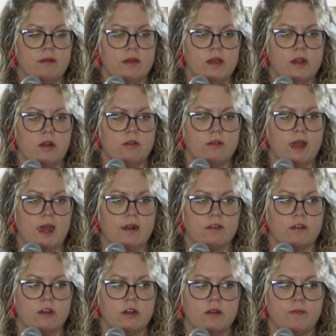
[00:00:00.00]
you know,
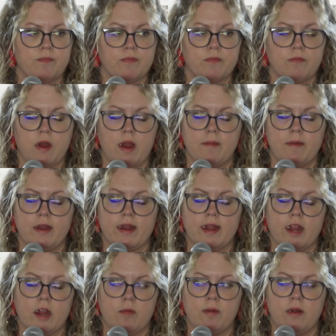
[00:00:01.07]
doctor, primary
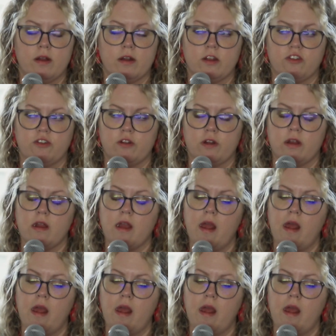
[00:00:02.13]
care practitioner.